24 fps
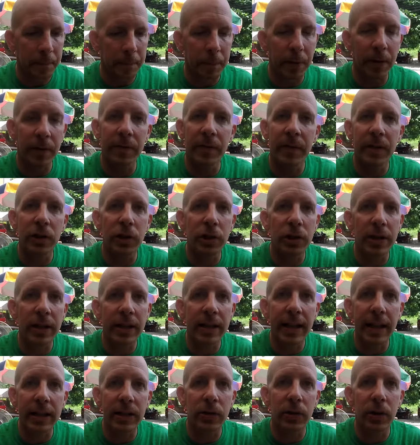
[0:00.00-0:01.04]
But eventually
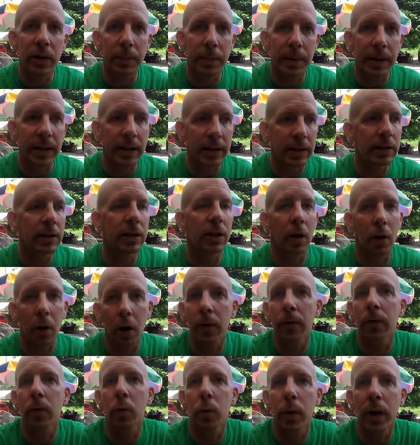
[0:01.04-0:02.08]
that's gonna be, you know,
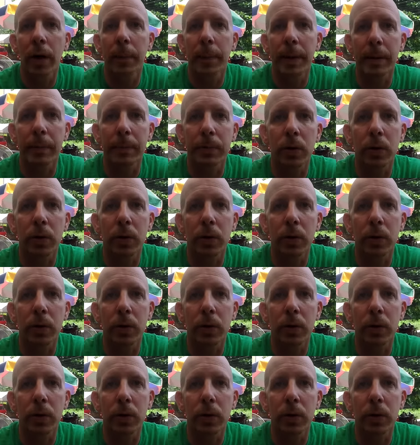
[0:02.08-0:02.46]
overwhelming.